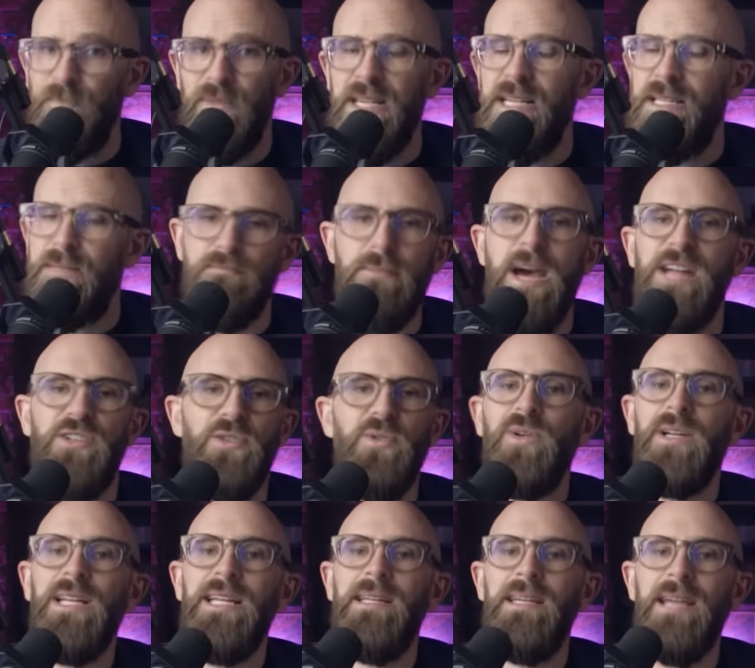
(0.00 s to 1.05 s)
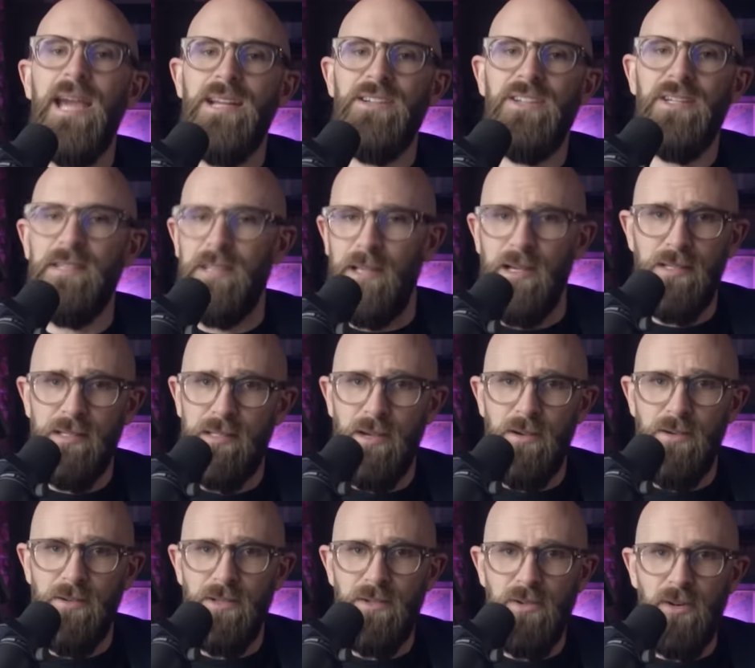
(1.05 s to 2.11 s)
These magical cleaning agents are
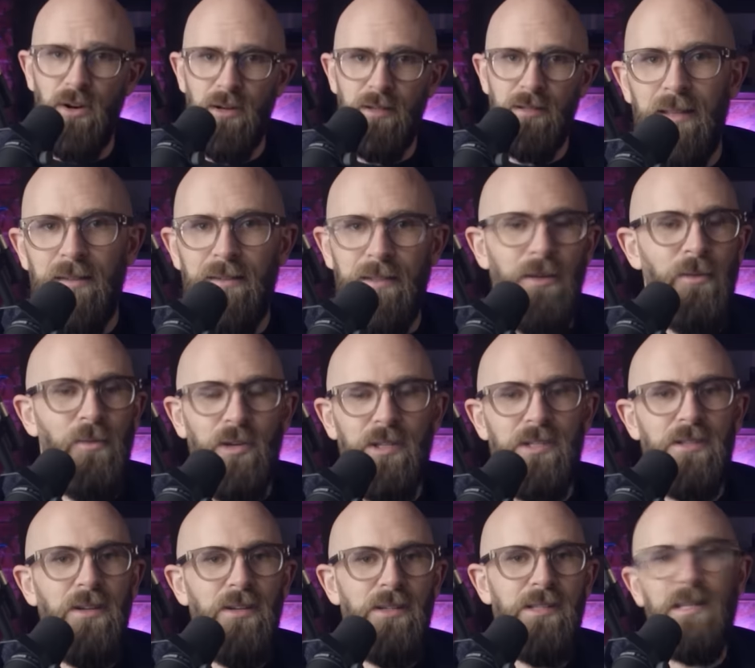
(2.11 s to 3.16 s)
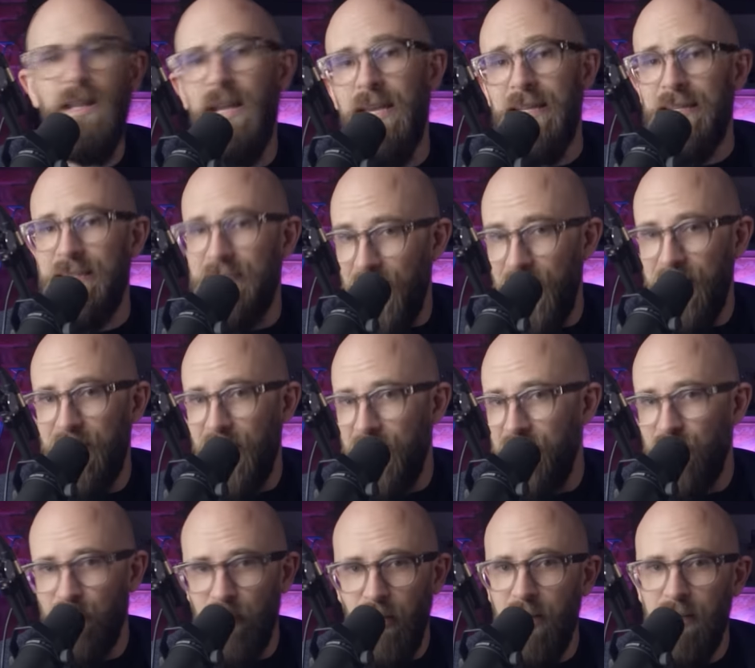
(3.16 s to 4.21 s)
so strong that what looks like
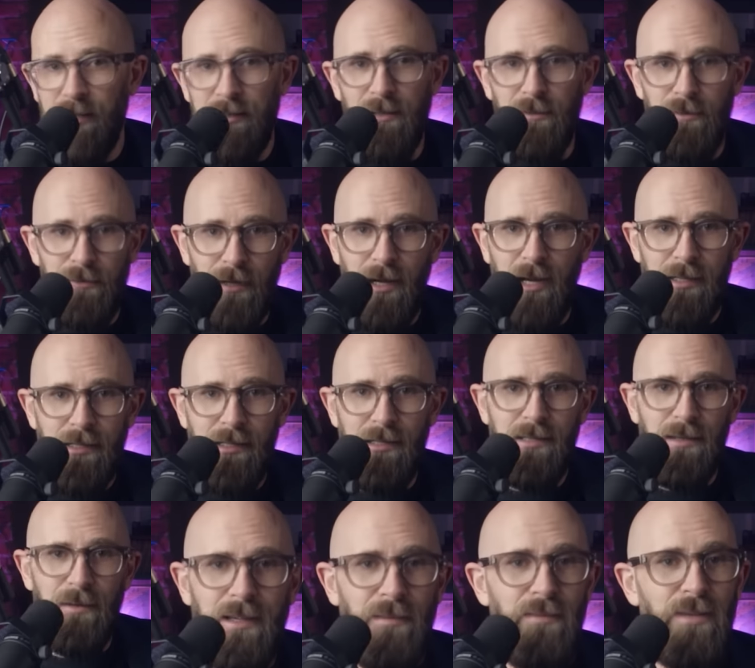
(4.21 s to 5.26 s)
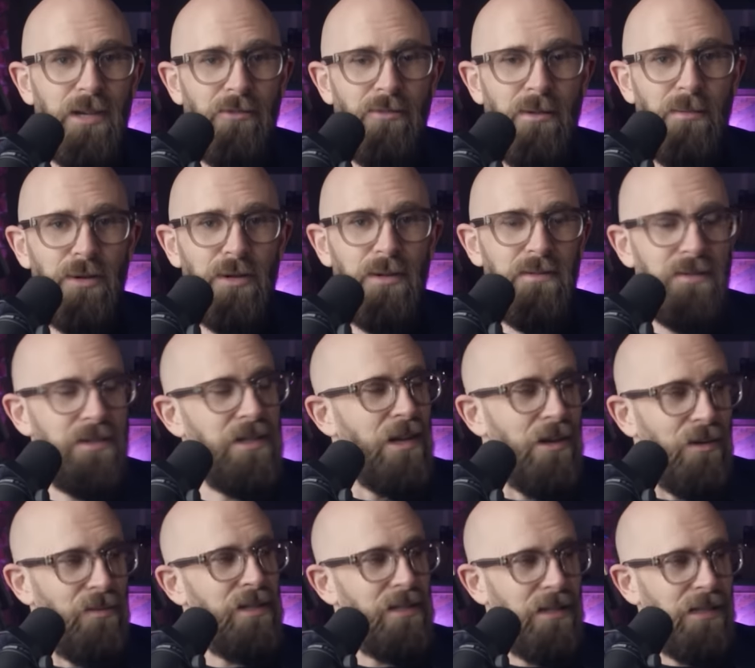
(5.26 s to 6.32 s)
decades worth of rust can be removed
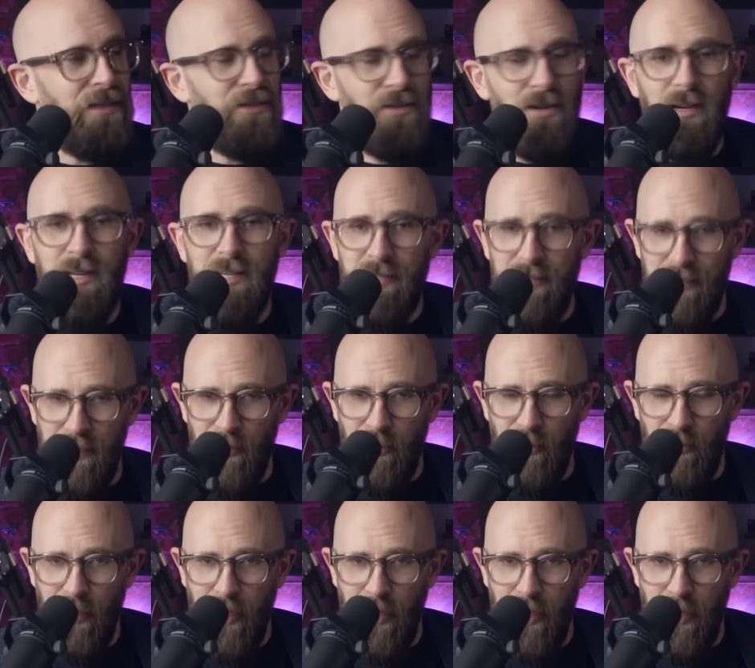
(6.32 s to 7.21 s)
with literally zero